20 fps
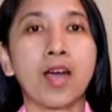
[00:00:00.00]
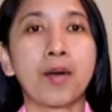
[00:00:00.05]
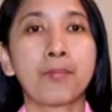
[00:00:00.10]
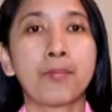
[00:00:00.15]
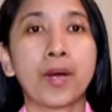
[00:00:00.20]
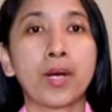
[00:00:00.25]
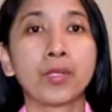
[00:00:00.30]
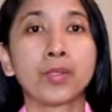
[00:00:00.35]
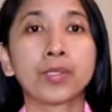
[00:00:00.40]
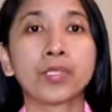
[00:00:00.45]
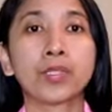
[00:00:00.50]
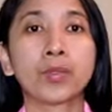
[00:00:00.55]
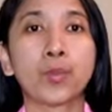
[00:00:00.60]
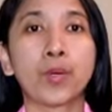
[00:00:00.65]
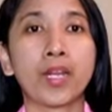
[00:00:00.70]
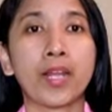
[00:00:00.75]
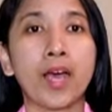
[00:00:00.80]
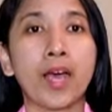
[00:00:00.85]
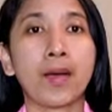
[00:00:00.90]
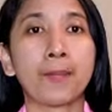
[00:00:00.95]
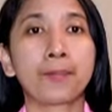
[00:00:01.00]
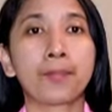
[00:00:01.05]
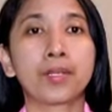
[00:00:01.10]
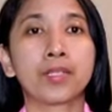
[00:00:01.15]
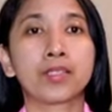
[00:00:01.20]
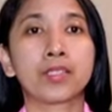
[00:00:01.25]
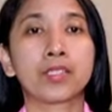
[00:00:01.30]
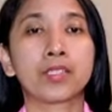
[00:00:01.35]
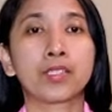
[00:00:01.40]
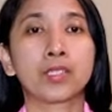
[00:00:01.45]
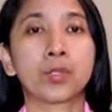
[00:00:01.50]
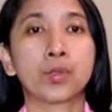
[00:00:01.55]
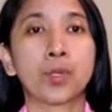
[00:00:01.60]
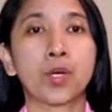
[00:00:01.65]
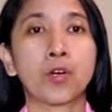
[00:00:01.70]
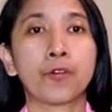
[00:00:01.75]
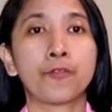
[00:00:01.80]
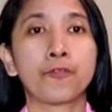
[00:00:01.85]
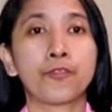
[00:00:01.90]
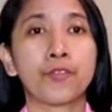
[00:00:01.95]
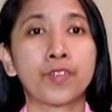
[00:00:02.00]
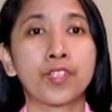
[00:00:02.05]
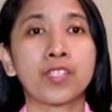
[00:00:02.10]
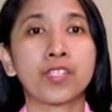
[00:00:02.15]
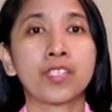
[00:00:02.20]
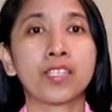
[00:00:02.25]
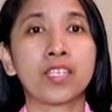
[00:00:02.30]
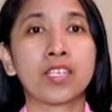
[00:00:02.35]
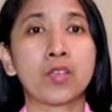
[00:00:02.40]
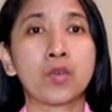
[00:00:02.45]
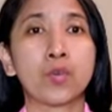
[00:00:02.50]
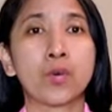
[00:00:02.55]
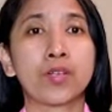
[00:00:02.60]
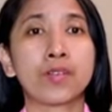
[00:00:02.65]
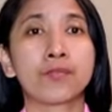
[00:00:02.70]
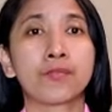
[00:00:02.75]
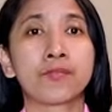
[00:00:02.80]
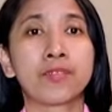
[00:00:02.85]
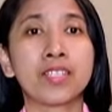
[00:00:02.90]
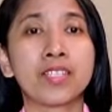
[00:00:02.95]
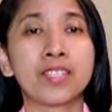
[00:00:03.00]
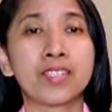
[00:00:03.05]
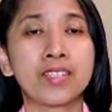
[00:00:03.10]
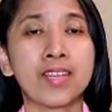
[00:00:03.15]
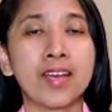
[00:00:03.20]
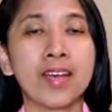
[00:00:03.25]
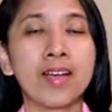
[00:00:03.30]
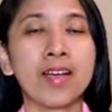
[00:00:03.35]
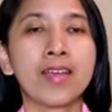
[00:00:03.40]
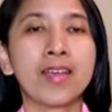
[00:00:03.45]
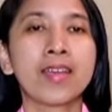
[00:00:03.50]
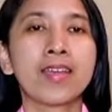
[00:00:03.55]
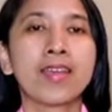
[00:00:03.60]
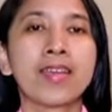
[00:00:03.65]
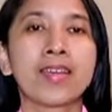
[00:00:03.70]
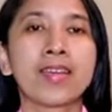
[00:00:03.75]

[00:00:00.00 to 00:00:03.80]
about what happened to our first K1 visa,